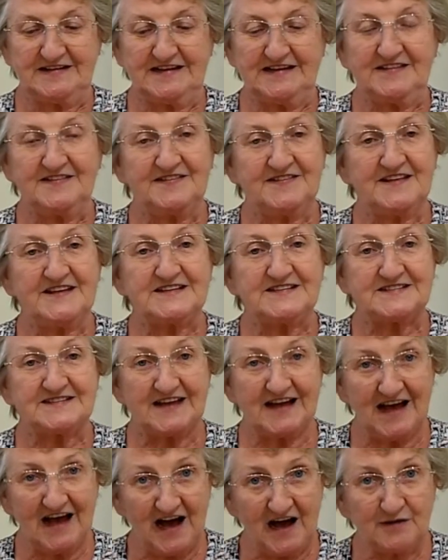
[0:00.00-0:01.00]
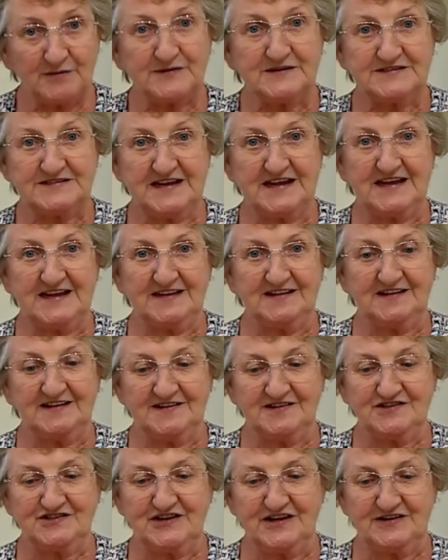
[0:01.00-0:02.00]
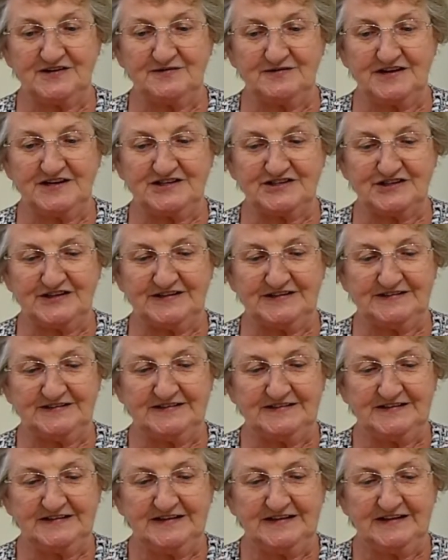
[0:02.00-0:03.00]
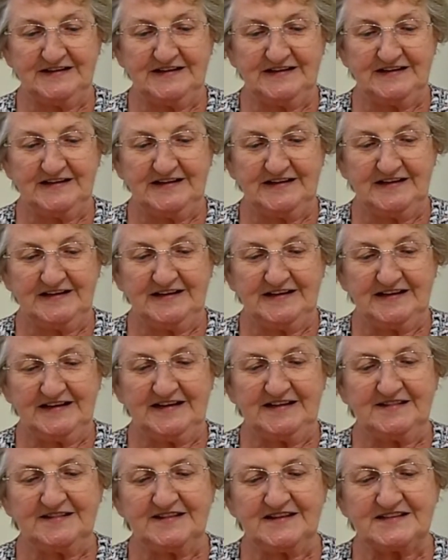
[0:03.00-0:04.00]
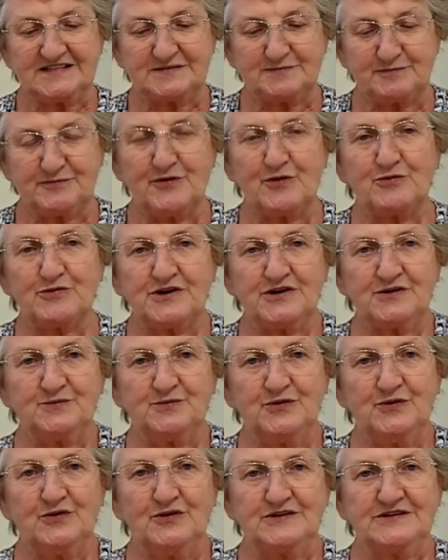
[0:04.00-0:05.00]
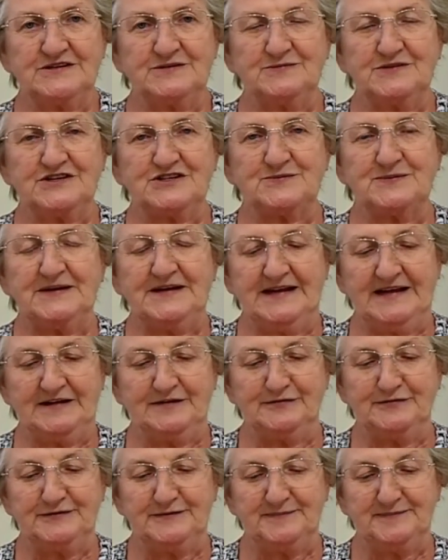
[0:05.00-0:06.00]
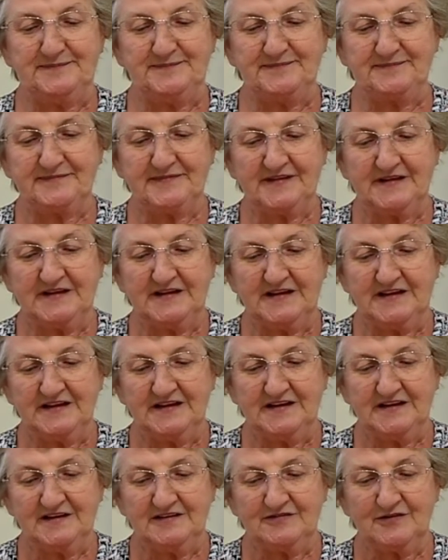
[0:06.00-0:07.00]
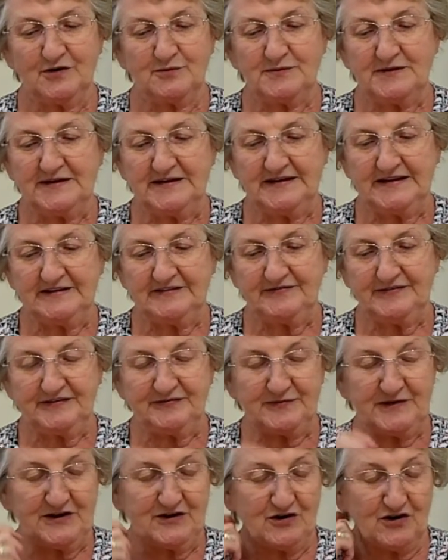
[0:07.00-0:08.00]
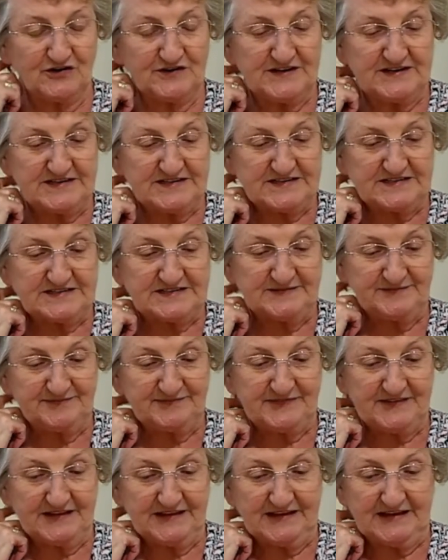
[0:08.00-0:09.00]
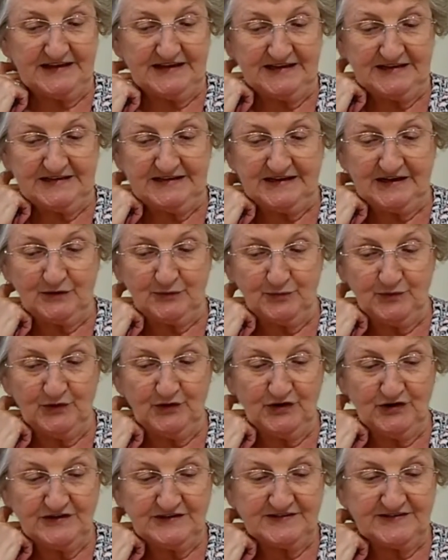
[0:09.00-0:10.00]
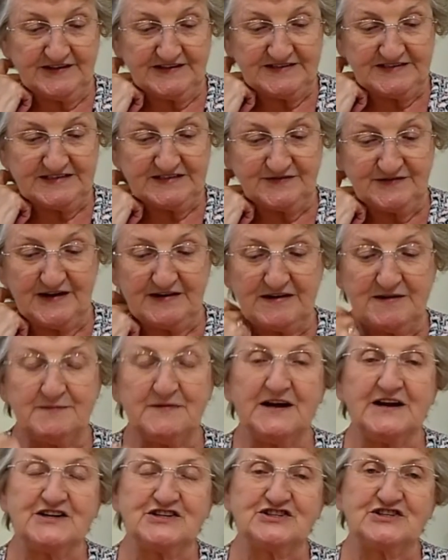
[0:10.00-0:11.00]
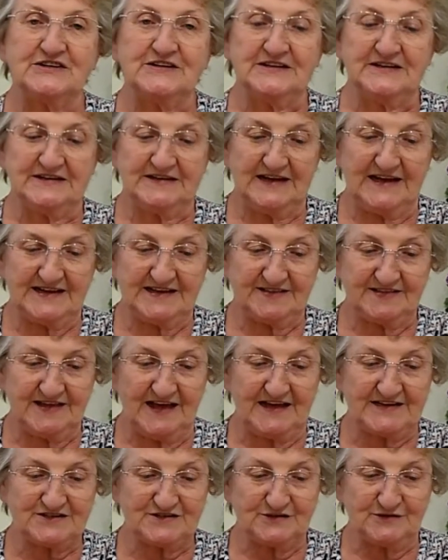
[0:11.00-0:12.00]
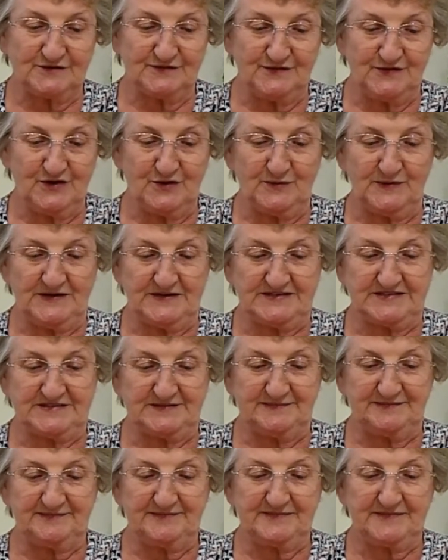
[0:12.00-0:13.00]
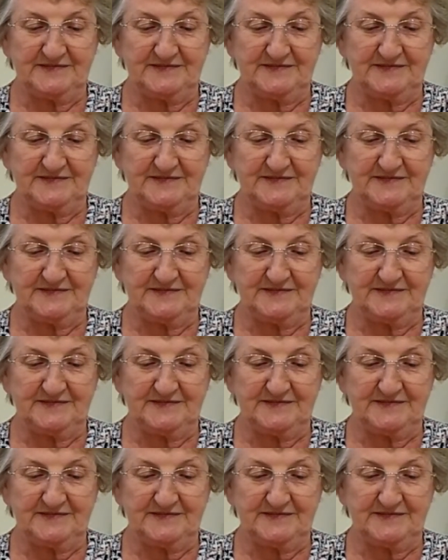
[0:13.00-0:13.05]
in this our day and generation, in this broken world in which we live? For we live, if we're honest, in a world that is very much like that of Noah's,